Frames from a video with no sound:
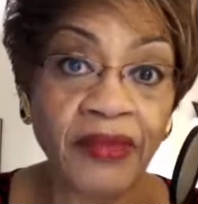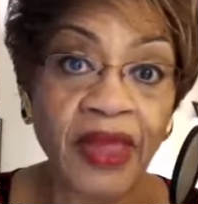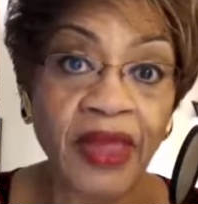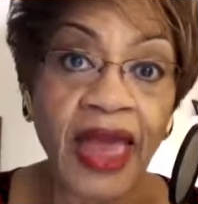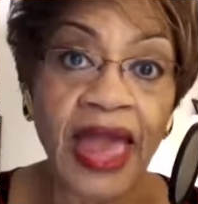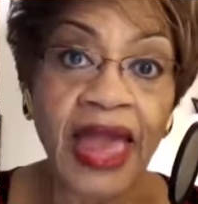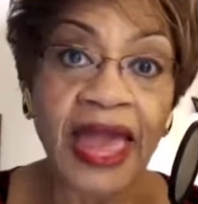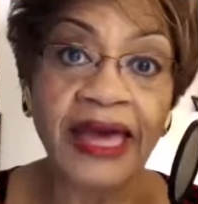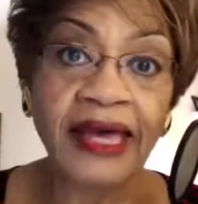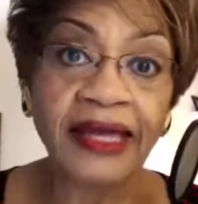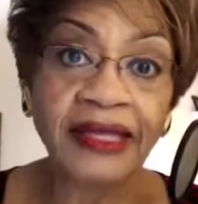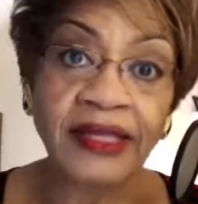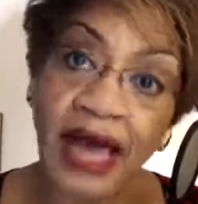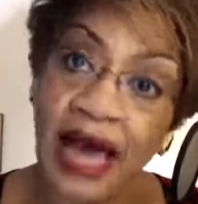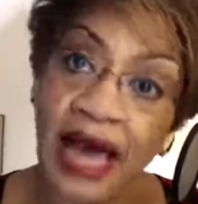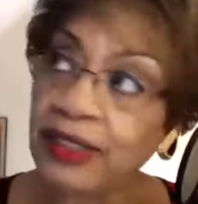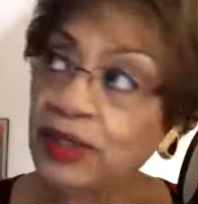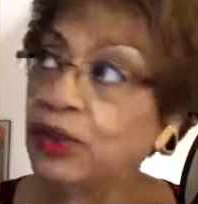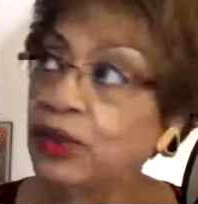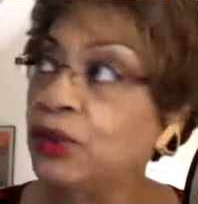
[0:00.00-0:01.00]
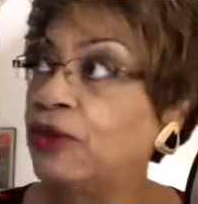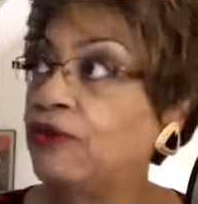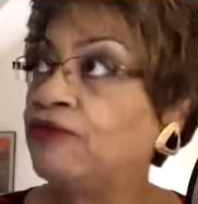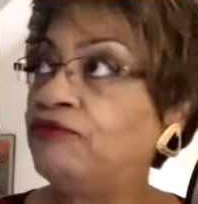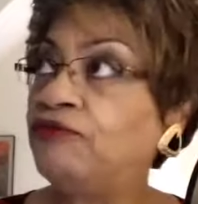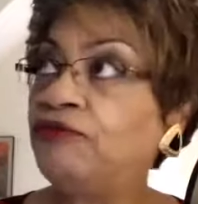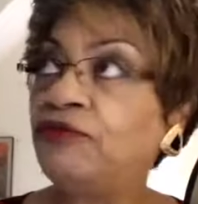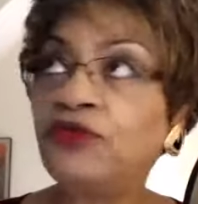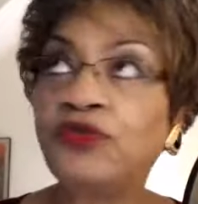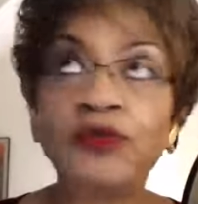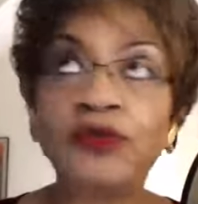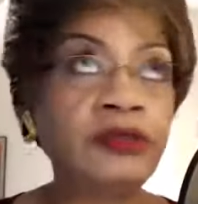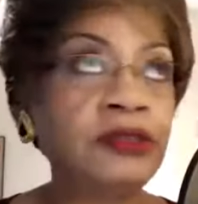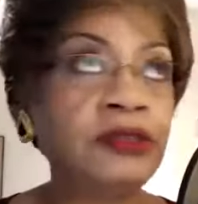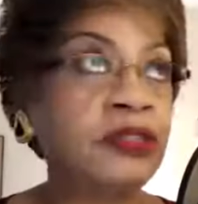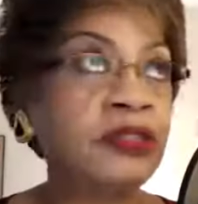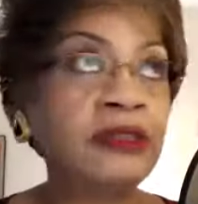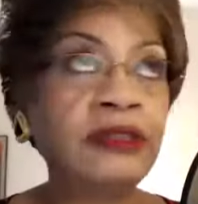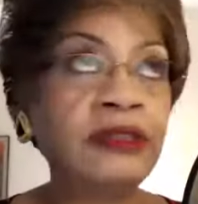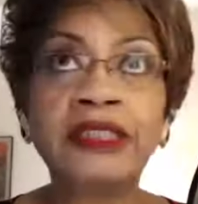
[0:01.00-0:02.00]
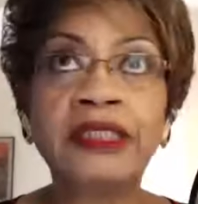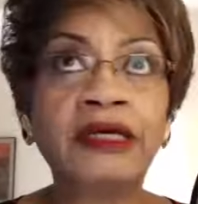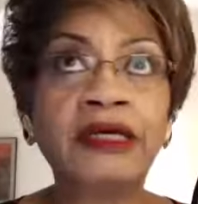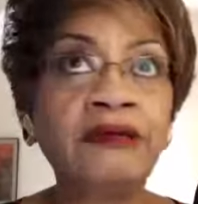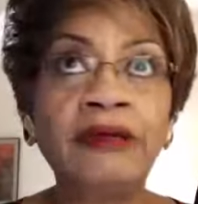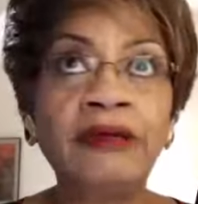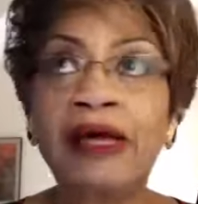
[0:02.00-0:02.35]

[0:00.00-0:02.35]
And I sort of so did, did a,